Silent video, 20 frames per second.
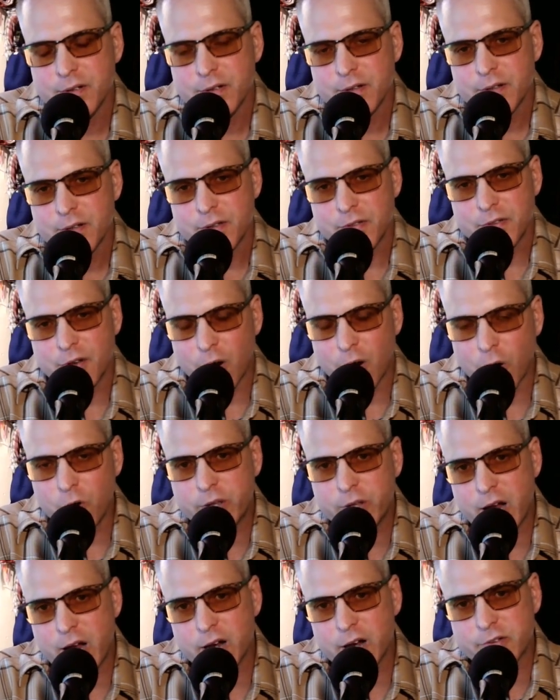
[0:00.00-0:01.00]
The whole
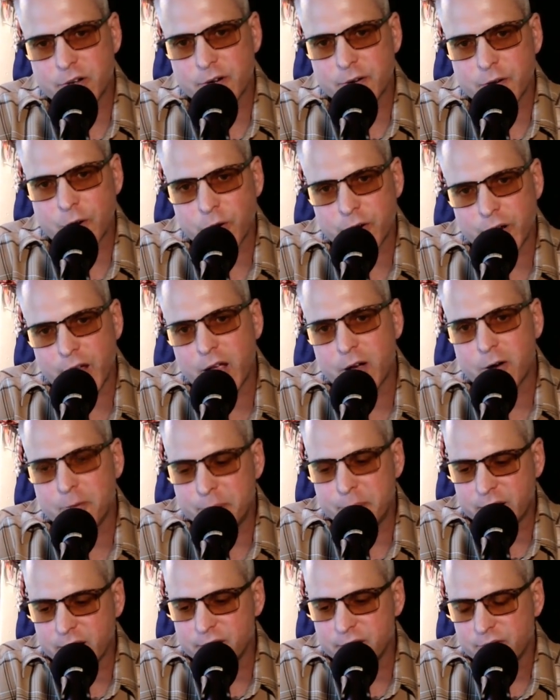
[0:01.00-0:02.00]
character of Conejo,
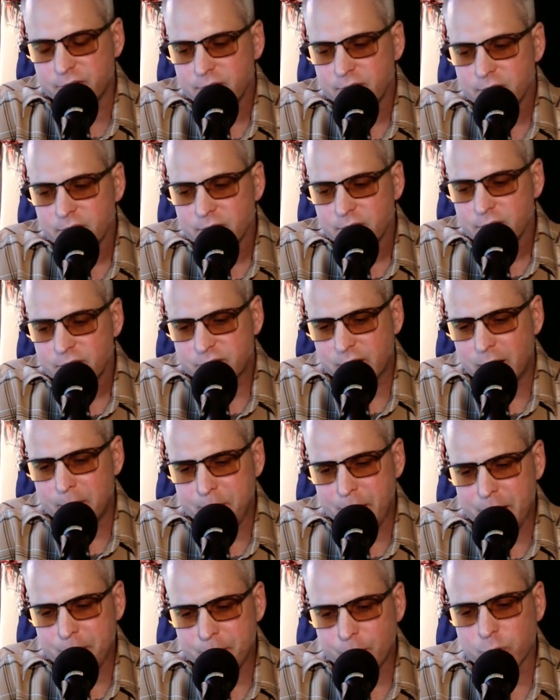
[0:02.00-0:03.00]
because some
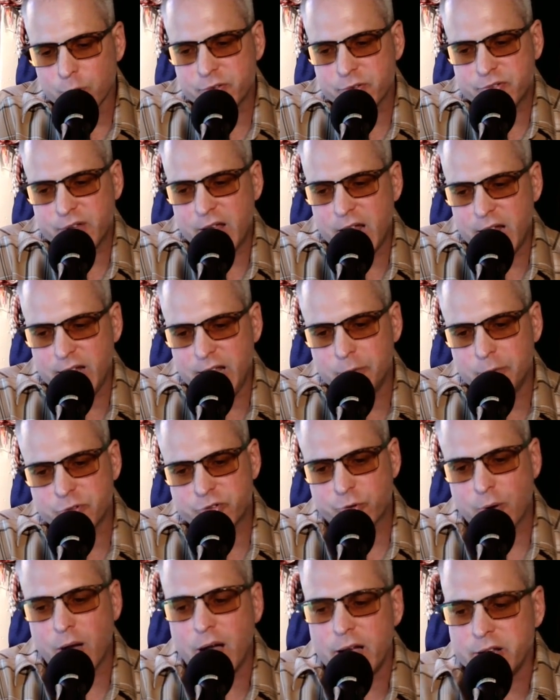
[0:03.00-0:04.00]
people were saying he was
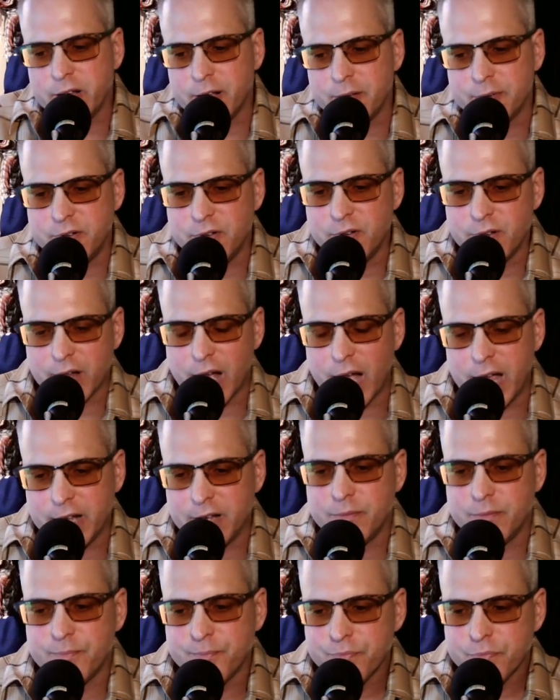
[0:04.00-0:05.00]
trying to, like,
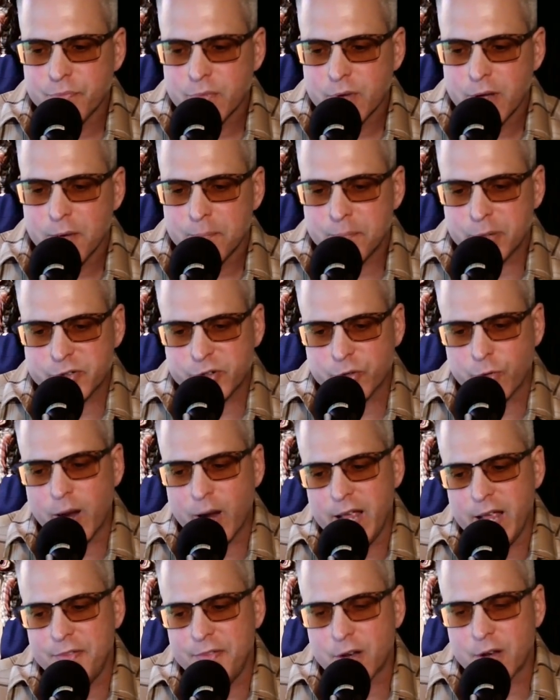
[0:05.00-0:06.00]

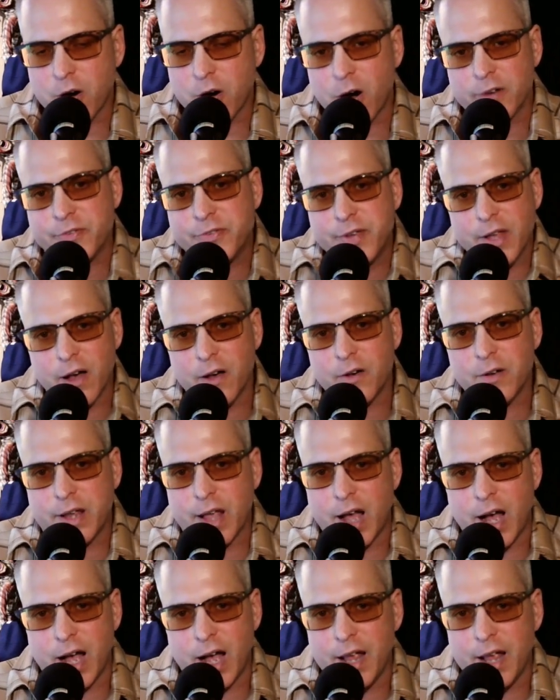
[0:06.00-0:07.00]
portray the cartel
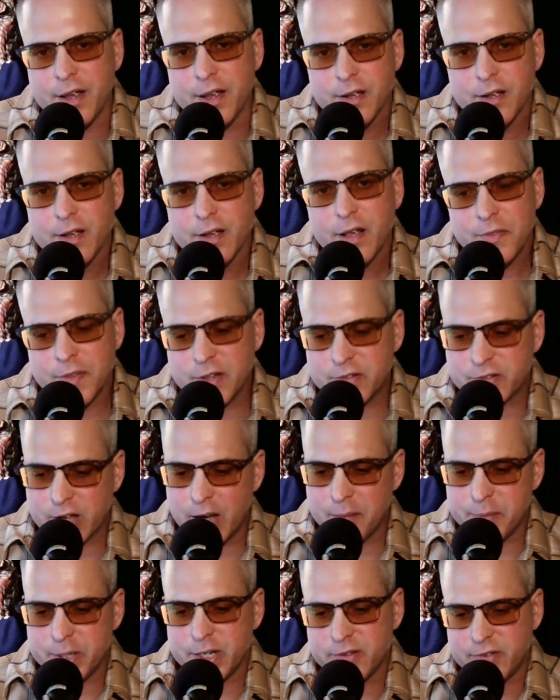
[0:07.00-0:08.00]
guy that's
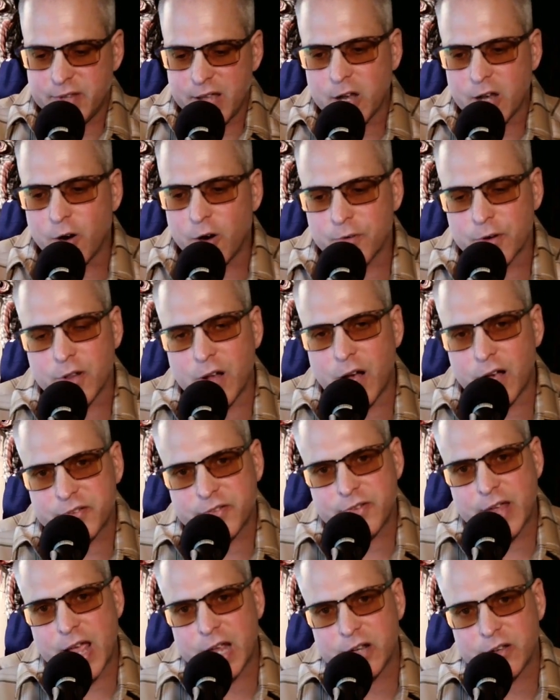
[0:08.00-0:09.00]
coming to take over Los
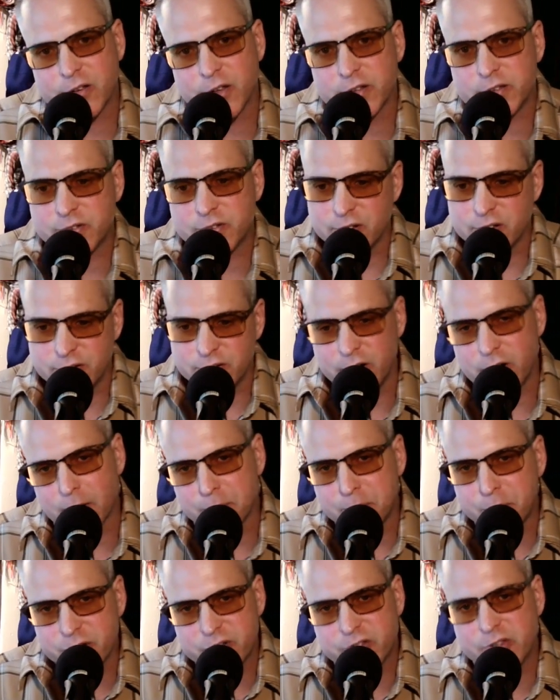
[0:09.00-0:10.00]
Angeles to, you know,
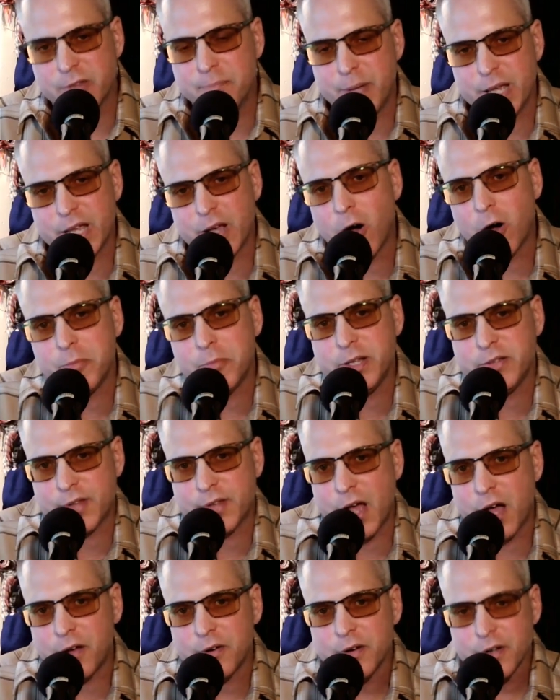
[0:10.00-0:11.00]
push the big homies
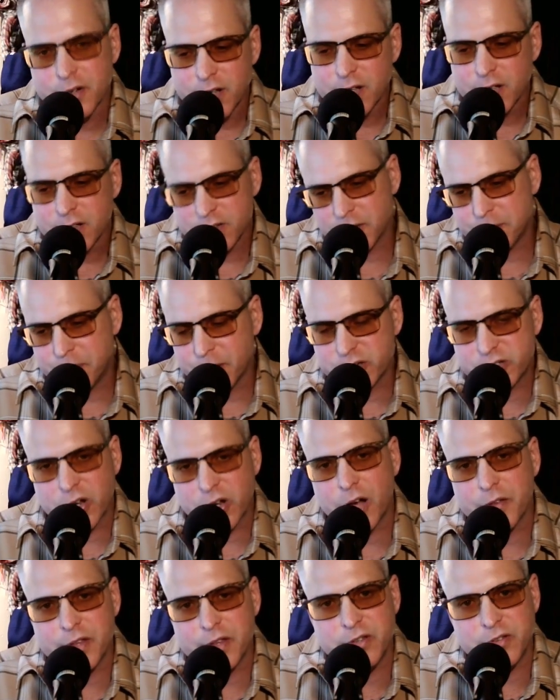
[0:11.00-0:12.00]
out, to push all
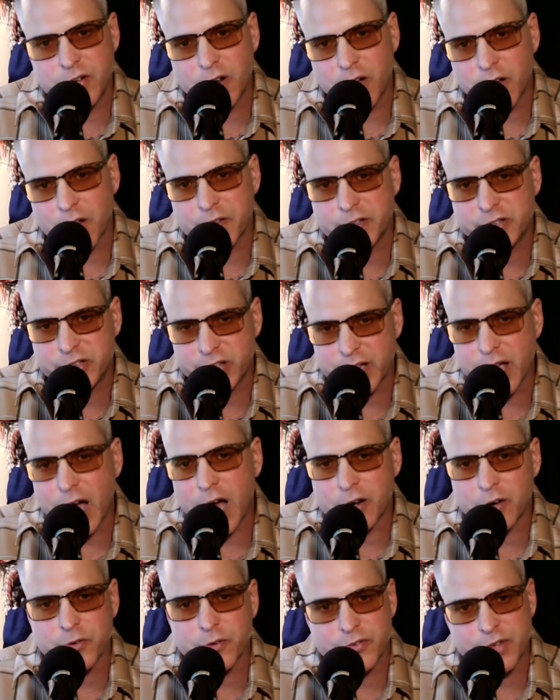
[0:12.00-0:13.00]
these, you know, all the
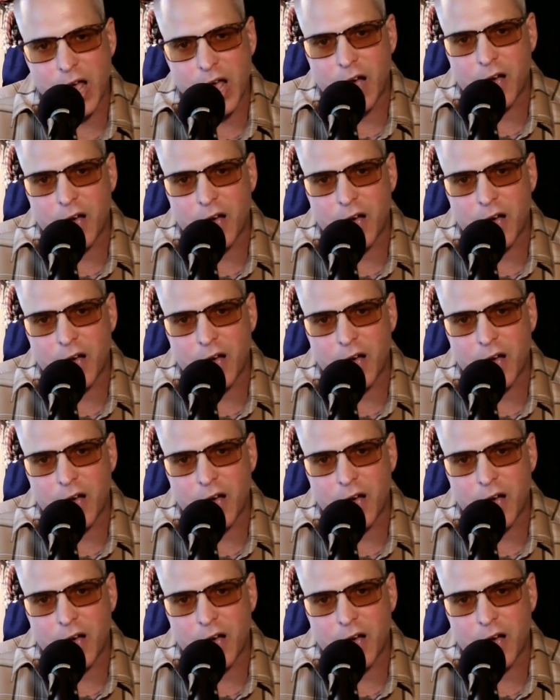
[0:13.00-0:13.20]
Chicanos out.